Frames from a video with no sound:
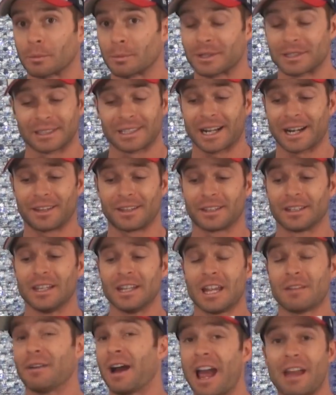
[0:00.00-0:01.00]
Because
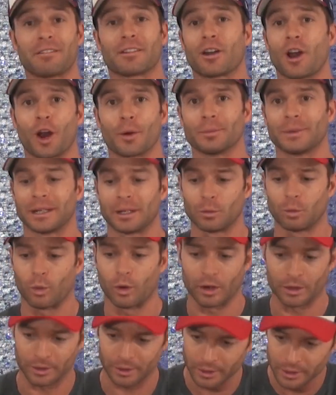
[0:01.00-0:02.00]
if I have a carbonated
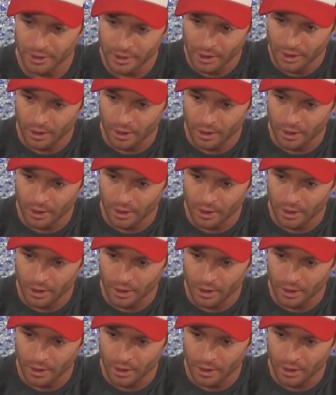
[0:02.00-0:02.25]
water